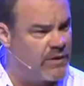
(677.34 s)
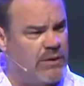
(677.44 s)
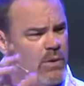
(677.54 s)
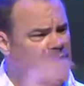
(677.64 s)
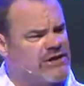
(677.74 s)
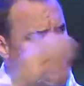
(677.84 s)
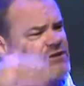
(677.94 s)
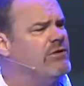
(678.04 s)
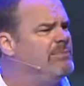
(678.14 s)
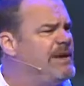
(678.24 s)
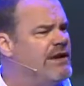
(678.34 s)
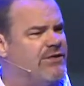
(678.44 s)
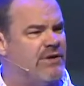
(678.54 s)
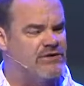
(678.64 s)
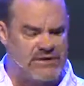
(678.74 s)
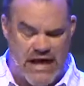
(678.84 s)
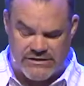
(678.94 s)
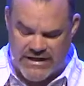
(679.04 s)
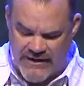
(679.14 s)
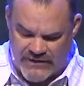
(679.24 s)
21. It's actually repeated throughout the
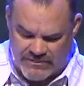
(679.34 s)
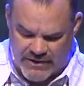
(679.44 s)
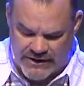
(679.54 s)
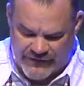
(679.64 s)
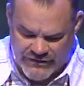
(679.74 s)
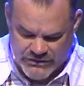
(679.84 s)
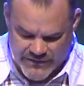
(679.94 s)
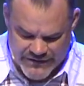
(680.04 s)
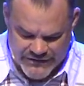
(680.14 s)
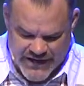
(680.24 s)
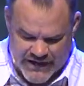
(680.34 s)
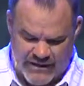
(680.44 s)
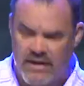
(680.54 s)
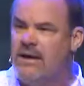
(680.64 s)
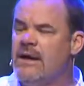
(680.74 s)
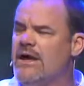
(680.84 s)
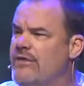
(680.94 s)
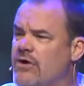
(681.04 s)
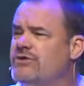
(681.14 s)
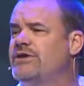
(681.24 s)
last half of the book, and this is what it said.
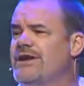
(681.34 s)
In those